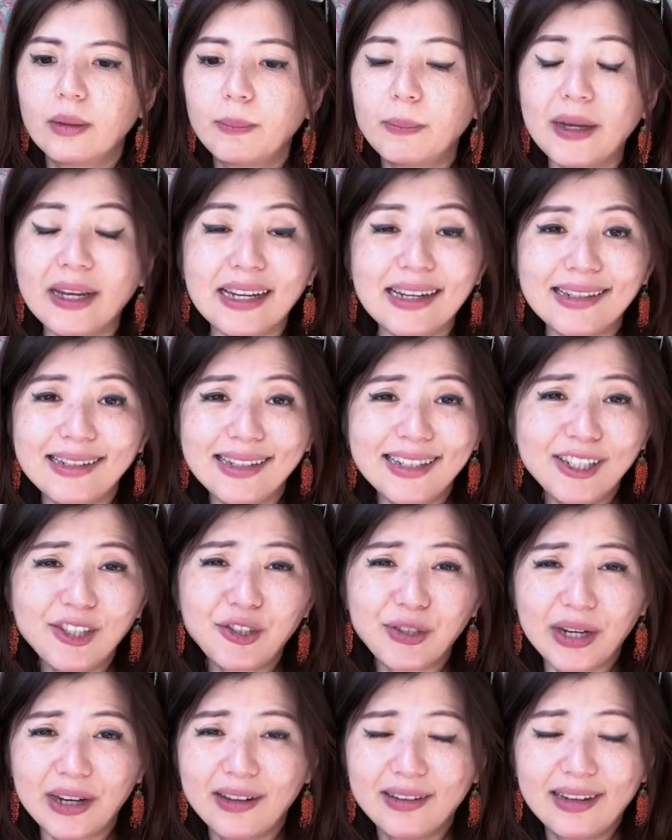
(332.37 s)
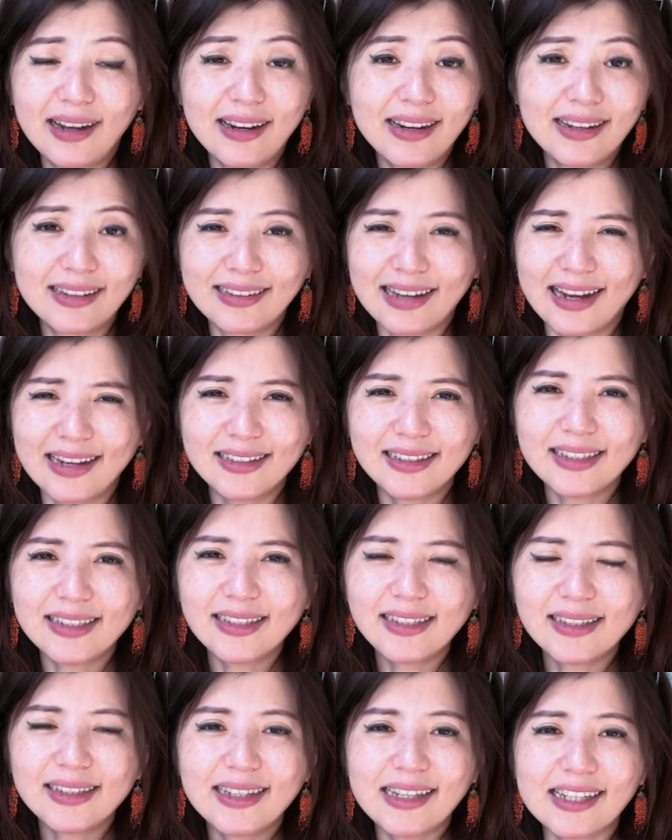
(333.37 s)
But in each airline
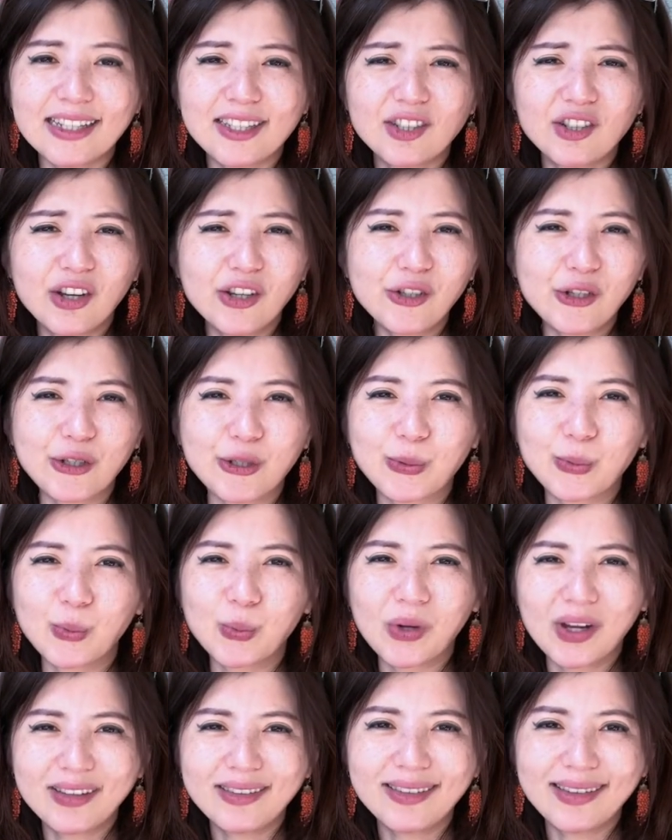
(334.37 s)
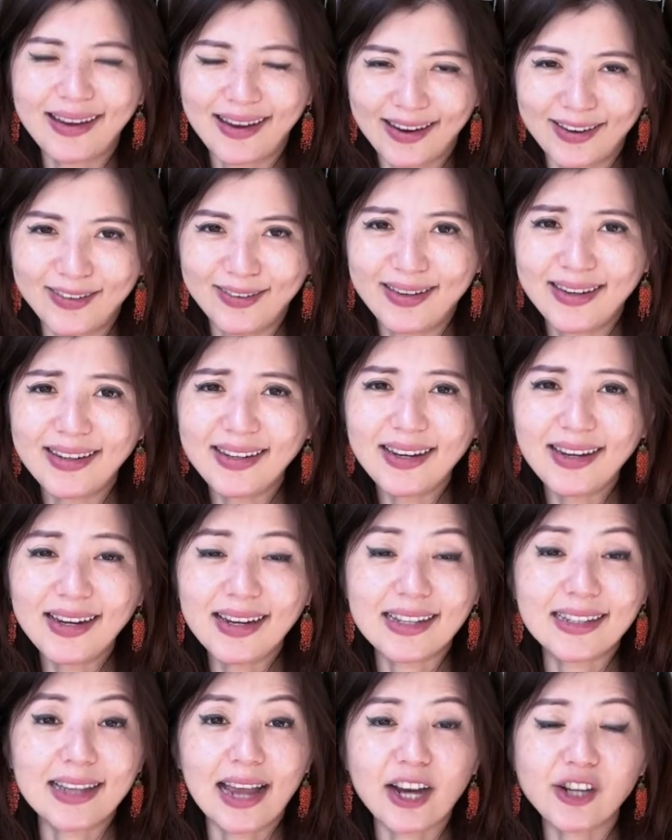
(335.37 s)
alliances, it's not just one airline,
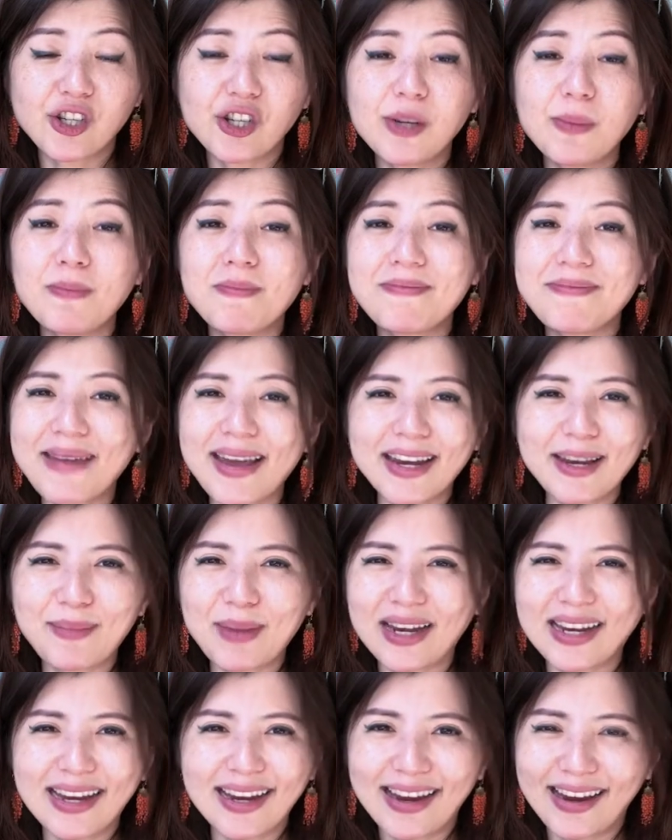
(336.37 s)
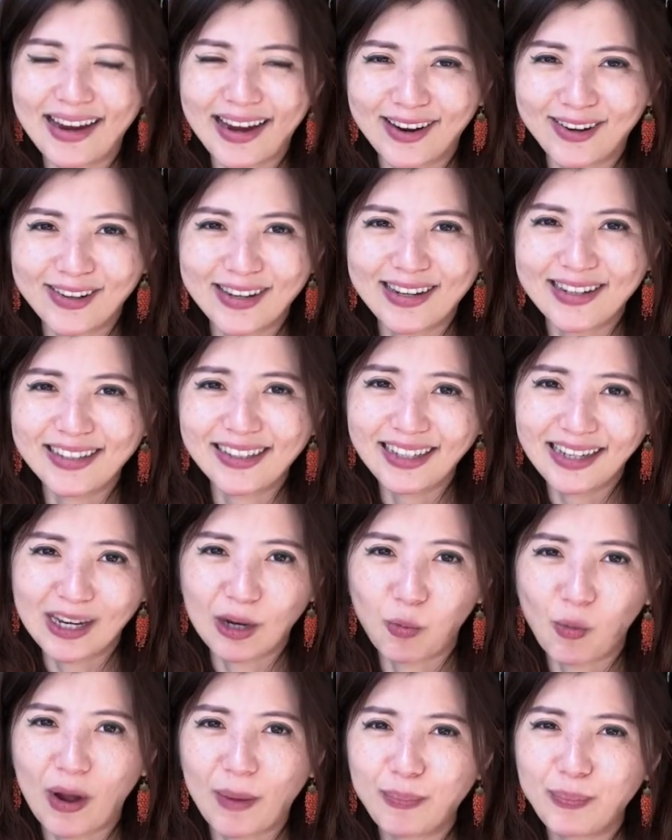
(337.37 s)
it's actually many, many airlines in
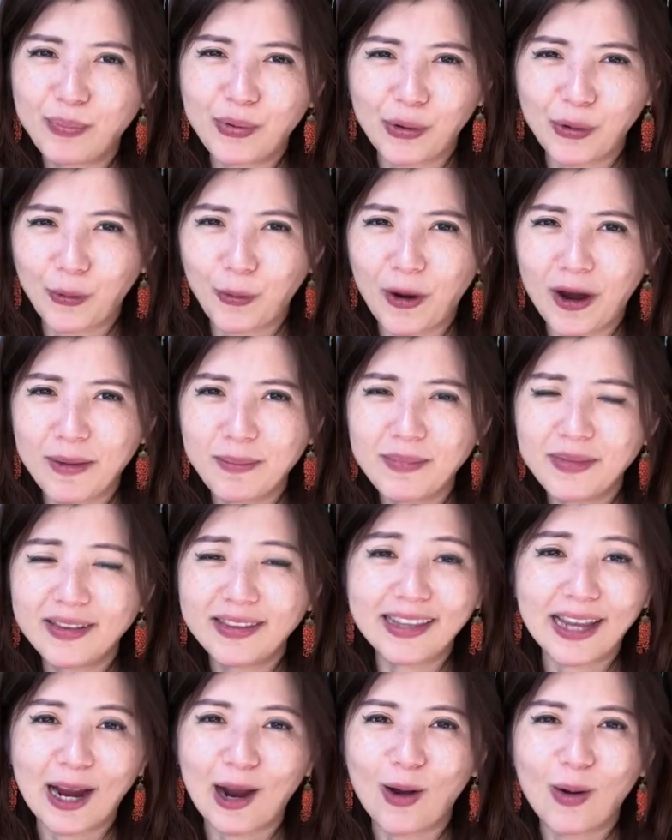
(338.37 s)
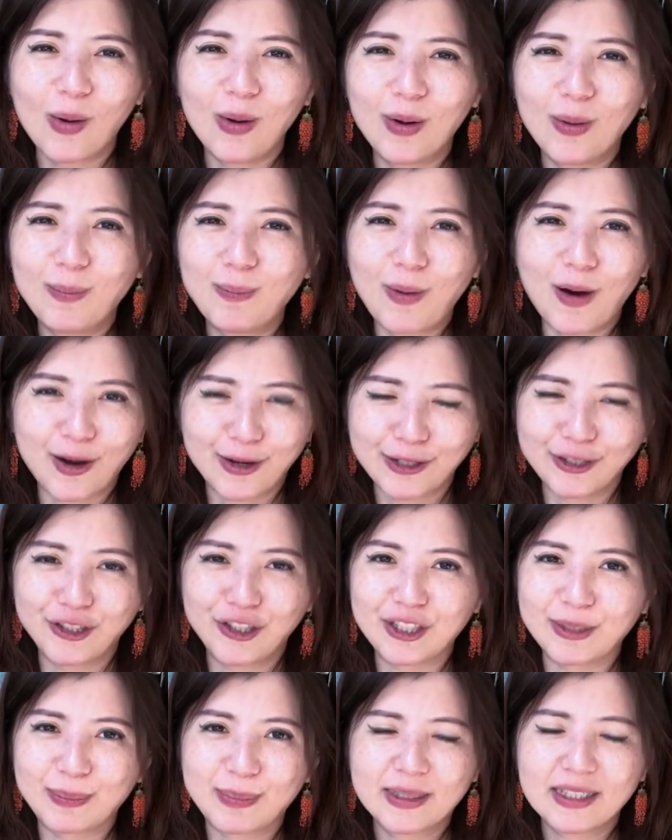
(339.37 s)
one program. They are all
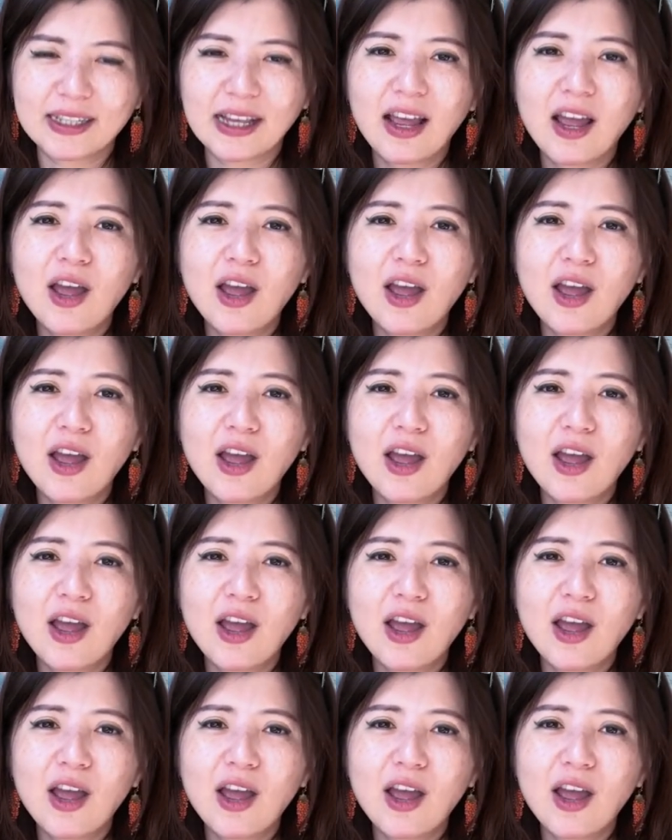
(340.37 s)
partnerships.